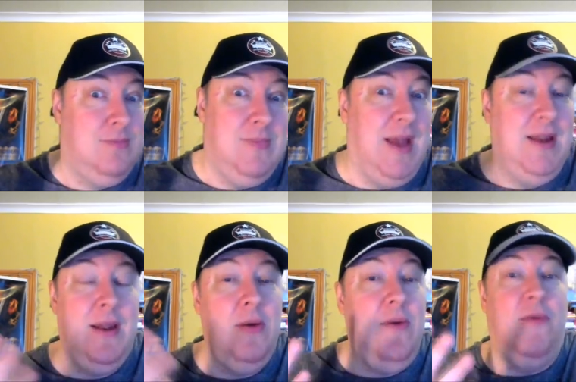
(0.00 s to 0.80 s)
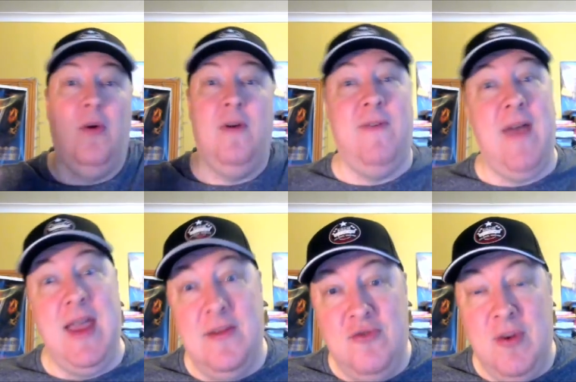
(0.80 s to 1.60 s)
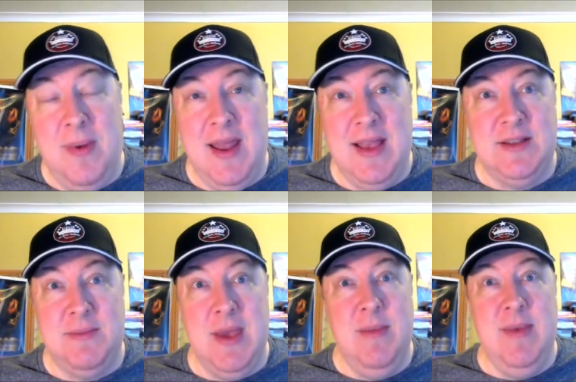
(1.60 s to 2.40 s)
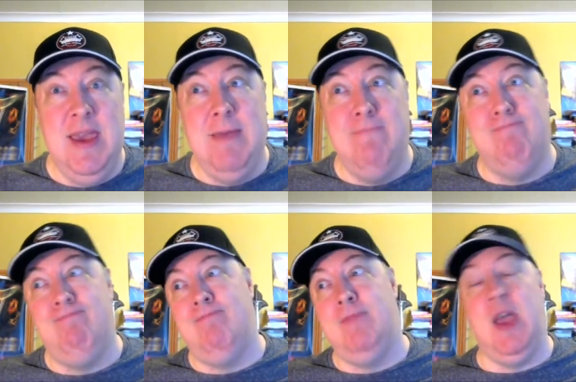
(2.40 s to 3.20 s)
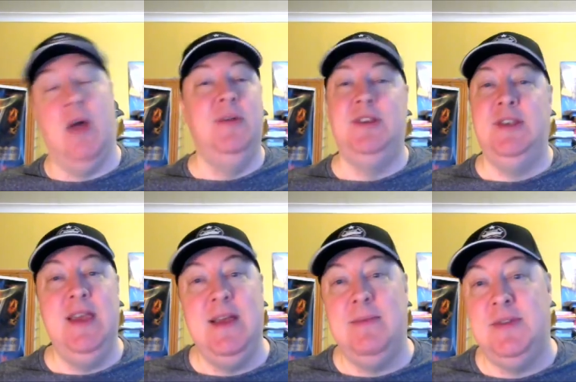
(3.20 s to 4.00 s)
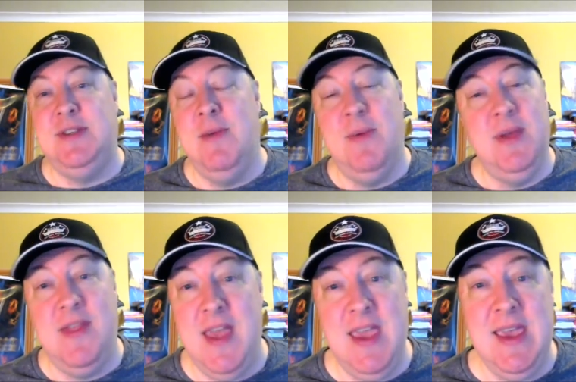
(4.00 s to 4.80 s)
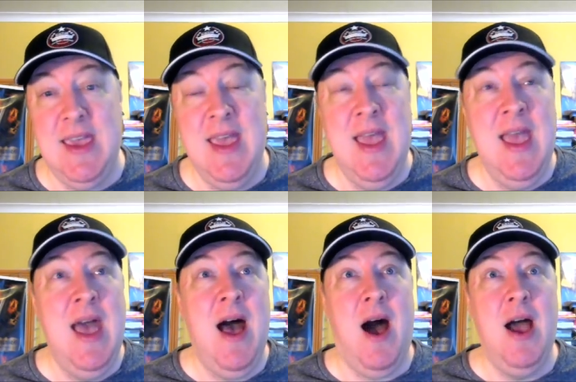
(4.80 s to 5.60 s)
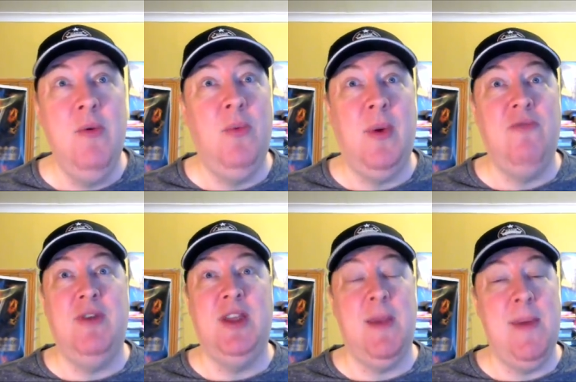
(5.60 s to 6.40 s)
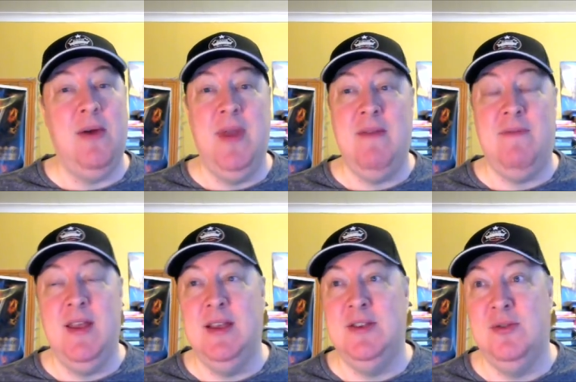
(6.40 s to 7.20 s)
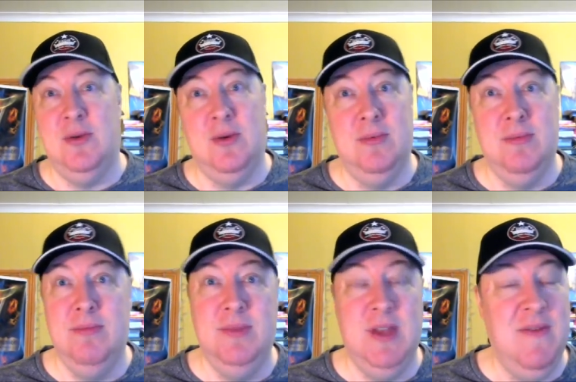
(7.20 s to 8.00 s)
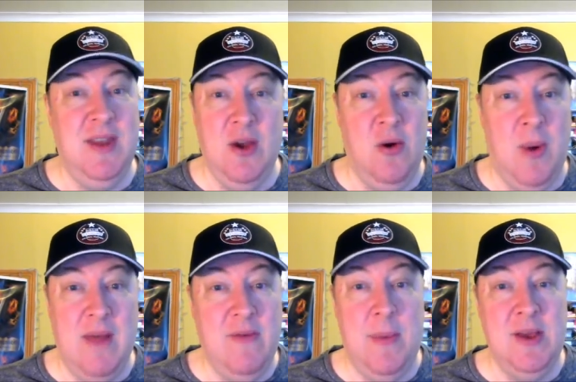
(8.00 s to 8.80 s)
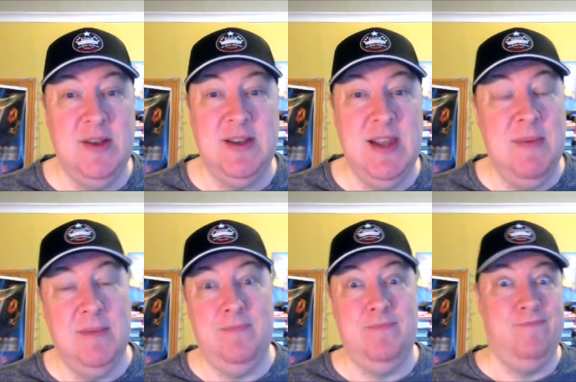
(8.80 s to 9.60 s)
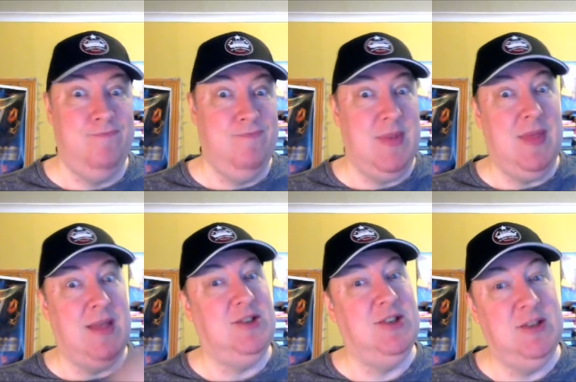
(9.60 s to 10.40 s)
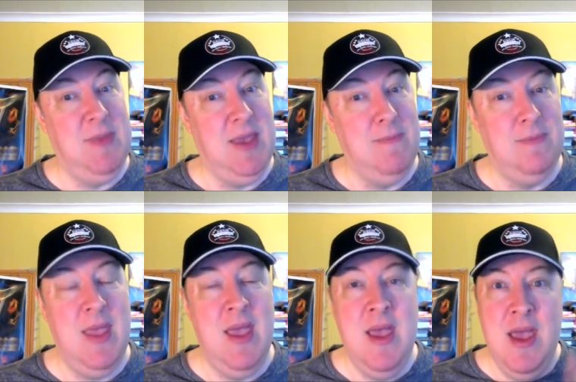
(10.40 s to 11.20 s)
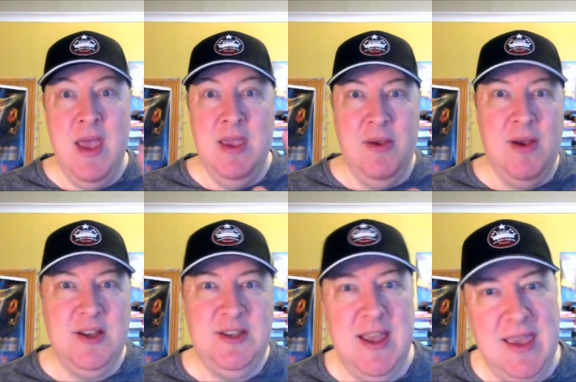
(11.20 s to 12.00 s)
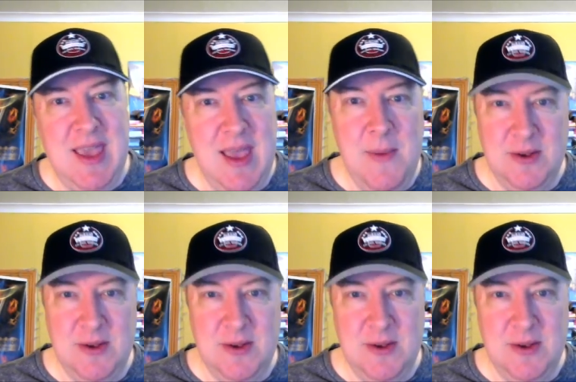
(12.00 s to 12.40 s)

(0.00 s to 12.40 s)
I don't know if you're a fan of XXX, maybe go and see it, see what you think. I would wait for it to come out on Netflix or DVD or whatever personally, but that's just me. You guys take care.